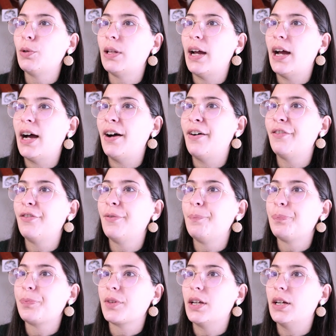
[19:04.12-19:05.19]
will have
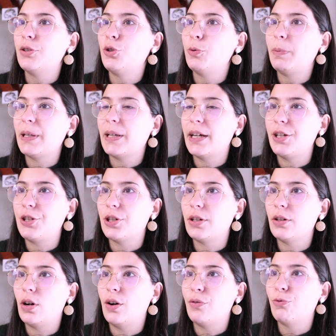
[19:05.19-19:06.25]
a
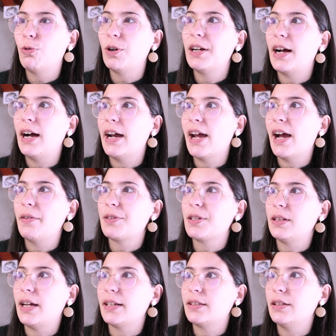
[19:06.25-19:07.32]
duplication of what I have
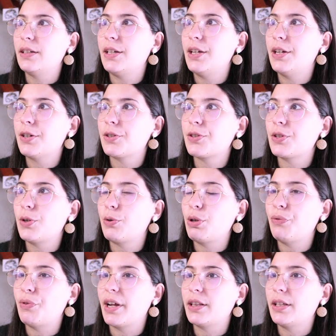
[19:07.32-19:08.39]
selected here. So
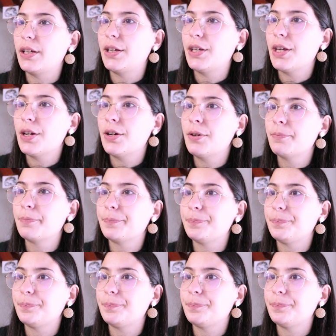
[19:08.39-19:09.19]
if I click here,